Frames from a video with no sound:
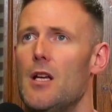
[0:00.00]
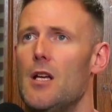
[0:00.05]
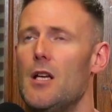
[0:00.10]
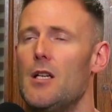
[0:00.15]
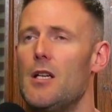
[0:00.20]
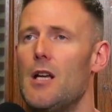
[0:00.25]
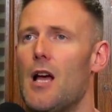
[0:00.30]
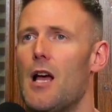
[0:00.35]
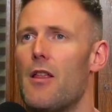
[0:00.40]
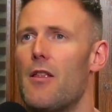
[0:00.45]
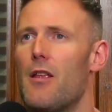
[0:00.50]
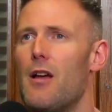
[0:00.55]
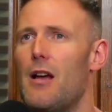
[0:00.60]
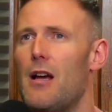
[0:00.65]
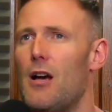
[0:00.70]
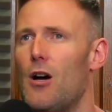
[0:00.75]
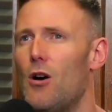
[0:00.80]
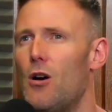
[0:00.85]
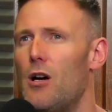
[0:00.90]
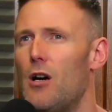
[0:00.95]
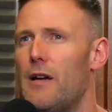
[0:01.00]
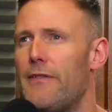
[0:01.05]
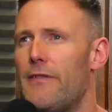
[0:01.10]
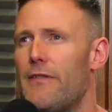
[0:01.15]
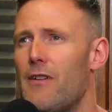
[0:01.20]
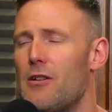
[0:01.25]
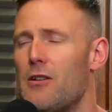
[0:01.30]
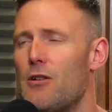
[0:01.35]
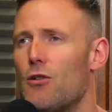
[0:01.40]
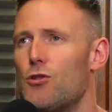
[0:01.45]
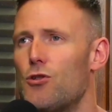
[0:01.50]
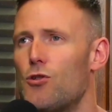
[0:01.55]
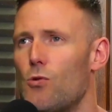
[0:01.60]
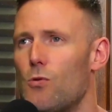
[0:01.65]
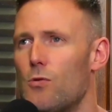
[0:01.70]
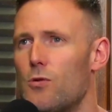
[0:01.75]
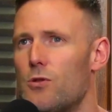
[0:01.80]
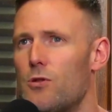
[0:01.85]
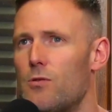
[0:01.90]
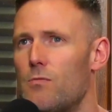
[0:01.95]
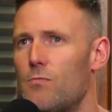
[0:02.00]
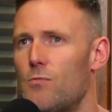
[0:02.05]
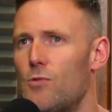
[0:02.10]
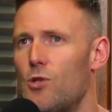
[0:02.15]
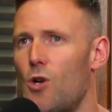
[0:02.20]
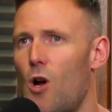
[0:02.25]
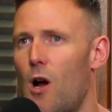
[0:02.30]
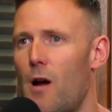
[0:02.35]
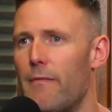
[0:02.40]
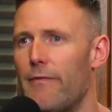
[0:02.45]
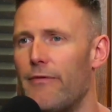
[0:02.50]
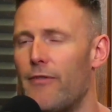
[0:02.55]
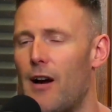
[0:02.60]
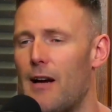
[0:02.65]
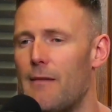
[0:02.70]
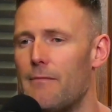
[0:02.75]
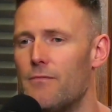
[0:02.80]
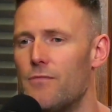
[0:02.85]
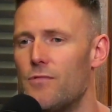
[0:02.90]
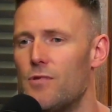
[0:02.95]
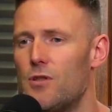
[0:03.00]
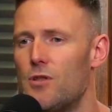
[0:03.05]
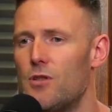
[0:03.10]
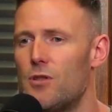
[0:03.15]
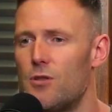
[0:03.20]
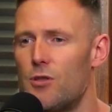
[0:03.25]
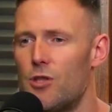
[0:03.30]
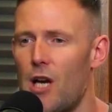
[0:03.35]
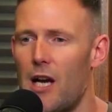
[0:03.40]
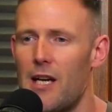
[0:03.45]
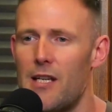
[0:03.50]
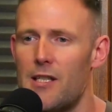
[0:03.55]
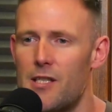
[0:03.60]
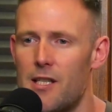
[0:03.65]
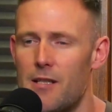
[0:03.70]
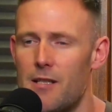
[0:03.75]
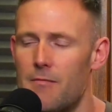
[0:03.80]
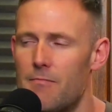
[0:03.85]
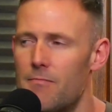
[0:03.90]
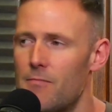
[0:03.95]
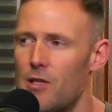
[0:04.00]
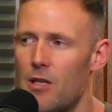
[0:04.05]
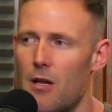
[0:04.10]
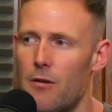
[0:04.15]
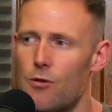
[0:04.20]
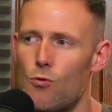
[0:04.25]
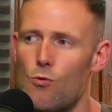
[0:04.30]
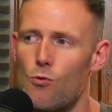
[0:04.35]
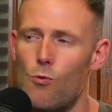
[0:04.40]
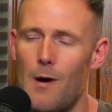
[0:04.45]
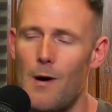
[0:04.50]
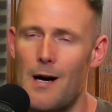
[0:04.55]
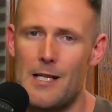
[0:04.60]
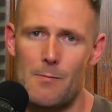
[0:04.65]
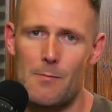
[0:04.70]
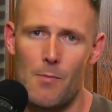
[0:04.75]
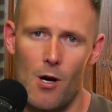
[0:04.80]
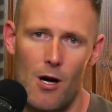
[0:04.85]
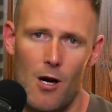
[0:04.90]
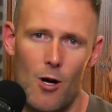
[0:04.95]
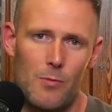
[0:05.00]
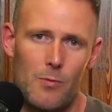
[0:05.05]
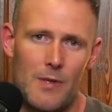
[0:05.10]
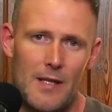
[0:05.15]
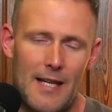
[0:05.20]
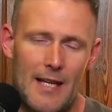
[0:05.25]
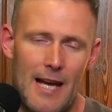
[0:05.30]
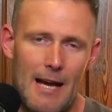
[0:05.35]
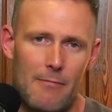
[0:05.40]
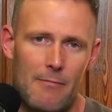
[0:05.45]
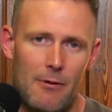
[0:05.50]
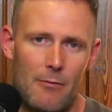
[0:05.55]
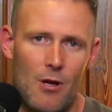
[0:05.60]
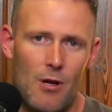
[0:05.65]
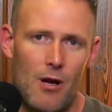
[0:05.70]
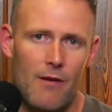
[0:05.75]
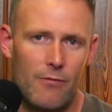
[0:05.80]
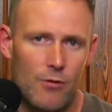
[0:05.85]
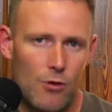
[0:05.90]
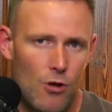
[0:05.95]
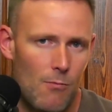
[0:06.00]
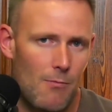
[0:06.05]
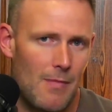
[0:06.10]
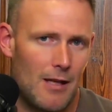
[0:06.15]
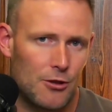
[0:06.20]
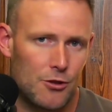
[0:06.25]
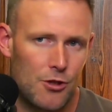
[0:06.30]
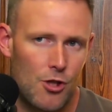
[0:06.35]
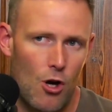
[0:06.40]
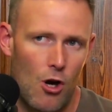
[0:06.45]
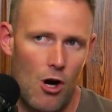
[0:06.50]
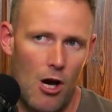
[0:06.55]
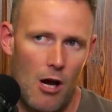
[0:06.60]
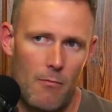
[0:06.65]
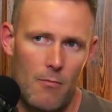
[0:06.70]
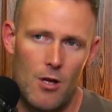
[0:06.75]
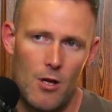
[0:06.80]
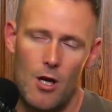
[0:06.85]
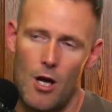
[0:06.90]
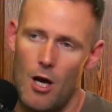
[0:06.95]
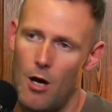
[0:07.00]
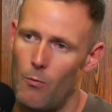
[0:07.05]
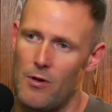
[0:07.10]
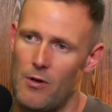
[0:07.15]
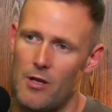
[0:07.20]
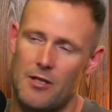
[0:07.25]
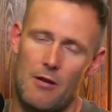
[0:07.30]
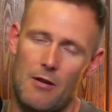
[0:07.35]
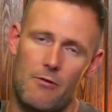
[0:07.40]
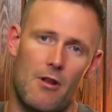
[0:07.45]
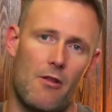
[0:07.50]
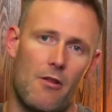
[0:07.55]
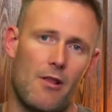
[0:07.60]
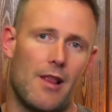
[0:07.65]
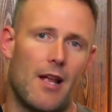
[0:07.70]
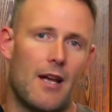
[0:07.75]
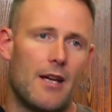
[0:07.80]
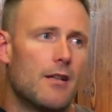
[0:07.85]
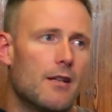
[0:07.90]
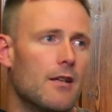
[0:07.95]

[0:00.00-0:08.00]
yeah, if you've only got a short time frame, chasing, you know, is always my opening gambit when I haven't got much time and when I don't know the lake.